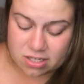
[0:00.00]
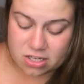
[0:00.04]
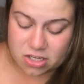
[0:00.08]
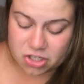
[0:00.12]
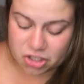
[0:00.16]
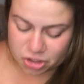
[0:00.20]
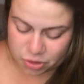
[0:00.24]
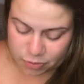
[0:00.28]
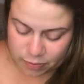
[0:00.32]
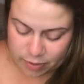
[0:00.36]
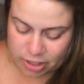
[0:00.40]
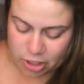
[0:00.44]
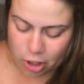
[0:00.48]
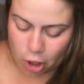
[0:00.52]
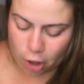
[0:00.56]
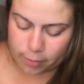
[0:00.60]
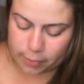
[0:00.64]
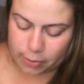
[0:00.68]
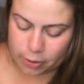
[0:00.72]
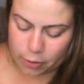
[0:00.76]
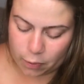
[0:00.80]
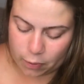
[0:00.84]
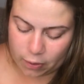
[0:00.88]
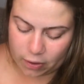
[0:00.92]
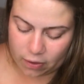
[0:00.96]
sweet
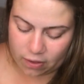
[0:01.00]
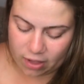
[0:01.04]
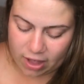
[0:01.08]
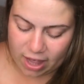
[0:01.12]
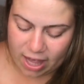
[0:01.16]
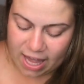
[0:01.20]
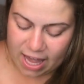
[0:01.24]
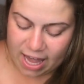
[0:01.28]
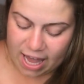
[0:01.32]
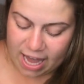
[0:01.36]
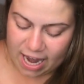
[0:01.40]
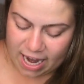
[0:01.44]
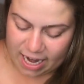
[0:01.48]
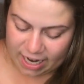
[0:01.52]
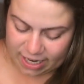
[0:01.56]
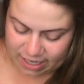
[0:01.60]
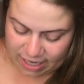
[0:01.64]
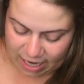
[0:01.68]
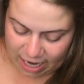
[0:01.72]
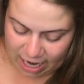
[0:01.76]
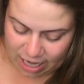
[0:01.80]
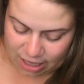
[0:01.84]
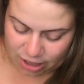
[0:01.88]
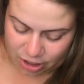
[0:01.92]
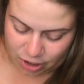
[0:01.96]
almond oil, and
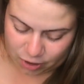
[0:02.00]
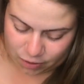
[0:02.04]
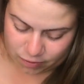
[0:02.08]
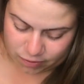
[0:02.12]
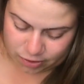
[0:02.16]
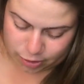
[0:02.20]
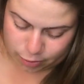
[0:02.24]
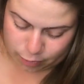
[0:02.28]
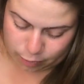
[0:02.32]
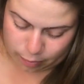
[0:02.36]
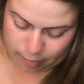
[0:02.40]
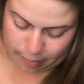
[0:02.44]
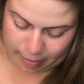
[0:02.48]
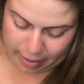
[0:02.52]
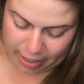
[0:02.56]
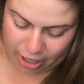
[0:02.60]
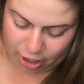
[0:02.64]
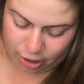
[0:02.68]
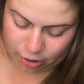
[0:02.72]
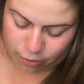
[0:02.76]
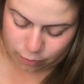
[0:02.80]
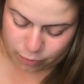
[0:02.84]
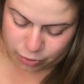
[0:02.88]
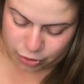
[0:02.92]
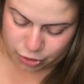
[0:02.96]
aloe to
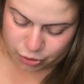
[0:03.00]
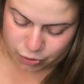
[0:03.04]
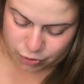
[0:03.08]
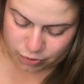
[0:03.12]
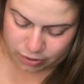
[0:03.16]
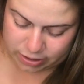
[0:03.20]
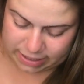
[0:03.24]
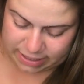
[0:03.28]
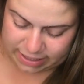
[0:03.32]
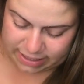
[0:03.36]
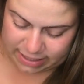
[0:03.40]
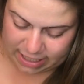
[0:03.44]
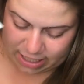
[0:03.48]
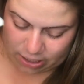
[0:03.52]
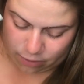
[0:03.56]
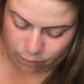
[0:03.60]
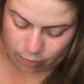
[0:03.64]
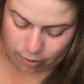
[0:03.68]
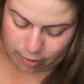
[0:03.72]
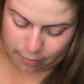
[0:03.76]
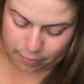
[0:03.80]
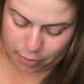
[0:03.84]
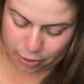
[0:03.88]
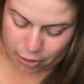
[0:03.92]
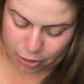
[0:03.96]
repair and restore the skin,
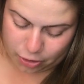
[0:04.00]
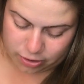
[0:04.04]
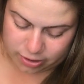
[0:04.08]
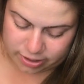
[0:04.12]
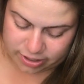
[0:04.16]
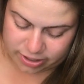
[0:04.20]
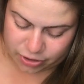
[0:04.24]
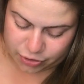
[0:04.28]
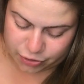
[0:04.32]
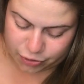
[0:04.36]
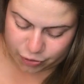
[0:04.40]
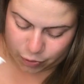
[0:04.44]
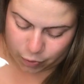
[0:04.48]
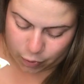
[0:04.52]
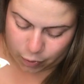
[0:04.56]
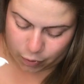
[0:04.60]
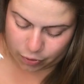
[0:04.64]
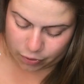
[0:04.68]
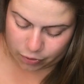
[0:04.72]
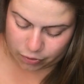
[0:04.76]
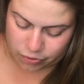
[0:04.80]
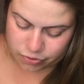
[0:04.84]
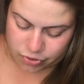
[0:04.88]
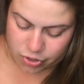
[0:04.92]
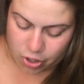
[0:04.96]
while pure essential
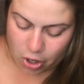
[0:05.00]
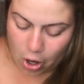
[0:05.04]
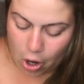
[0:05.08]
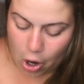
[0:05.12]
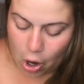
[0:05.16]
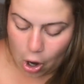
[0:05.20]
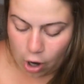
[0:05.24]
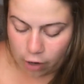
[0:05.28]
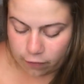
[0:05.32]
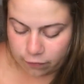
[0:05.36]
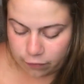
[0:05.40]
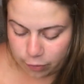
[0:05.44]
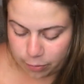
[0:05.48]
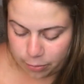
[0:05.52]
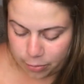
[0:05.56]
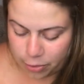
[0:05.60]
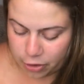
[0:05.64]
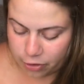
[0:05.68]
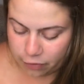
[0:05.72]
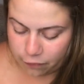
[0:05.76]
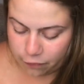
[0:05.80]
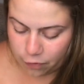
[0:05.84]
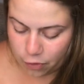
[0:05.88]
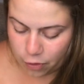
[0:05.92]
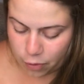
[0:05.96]
oils offer a
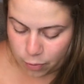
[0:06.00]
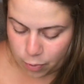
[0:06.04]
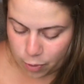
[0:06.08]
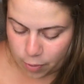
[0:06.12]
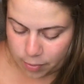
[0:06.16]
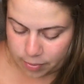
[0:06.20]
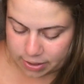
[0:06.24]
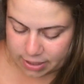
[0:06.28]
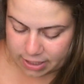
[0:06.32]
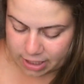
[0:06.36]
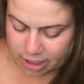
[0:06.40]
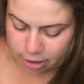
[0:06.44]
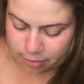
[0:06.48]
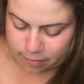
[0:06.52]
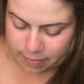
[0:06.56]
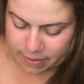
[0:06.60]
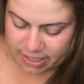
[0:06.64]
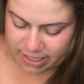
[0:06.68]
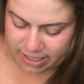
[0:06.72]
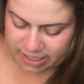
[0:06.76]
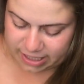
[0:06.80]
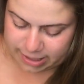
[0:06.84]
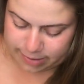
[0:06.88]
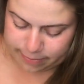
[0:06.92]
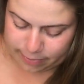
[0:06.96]
beautiful
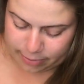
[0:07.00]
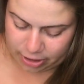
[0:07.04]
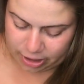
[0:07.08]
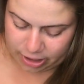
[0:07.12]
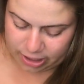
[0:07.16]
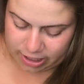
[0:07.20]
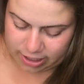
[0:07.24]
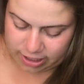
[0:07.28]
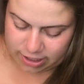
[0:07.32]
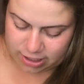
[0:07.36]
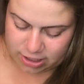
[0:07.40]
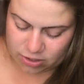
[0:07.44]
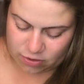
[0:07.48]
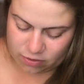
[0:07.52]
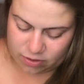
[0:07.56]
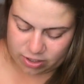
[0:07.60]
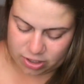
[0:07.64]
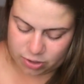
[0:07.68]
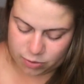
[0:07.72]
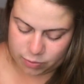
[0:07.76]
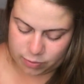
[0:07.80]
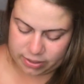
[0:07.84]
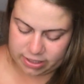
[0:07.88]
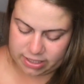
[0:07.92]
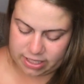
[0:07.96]
aromatherapy experience. So
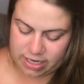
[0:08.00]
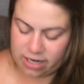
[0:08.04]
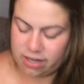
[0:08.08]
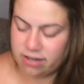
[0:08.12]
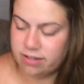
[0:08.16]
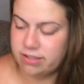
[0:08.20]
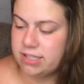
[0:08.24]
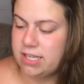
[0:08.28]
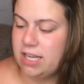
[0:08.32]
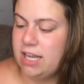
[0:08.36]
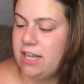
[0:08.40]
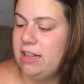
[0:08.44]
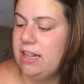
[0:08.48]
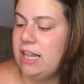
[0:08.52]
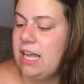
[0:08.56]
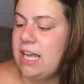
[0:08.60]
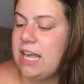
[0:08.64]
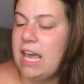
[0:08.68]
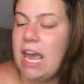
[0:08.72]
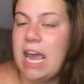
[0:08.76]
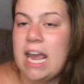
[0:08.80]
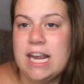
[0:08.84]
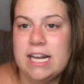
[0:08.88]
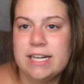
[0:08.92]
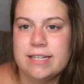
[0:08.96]
this retails at like
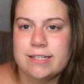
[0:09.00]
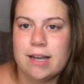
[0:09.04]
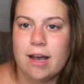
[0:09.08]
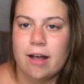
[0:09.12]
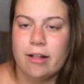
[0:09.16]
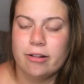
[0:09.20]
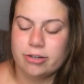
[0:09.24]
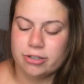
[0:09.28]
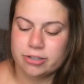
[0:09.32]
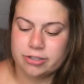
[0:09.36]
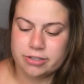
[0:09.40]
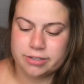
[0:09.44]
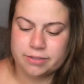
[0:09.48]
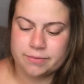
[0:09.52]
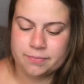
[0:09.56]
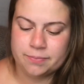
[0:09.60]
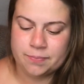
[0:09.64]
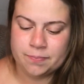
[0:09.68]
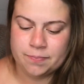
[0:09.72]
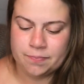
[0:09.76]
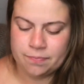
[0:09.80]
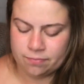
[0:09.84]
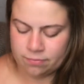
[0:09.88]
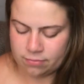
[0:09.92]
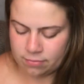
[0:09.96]
$8.
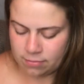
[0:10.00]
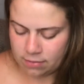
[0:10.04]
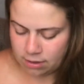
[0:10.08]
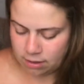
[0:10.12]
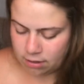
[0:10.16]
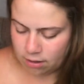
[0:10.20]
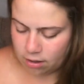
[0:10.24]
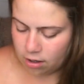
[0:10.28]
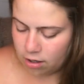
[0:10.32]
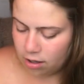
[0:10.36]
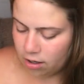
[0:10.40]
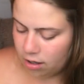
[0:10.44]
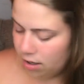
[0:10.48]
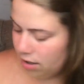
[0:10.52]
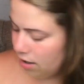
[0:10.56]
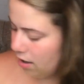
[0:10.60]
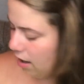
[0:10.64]
Oh,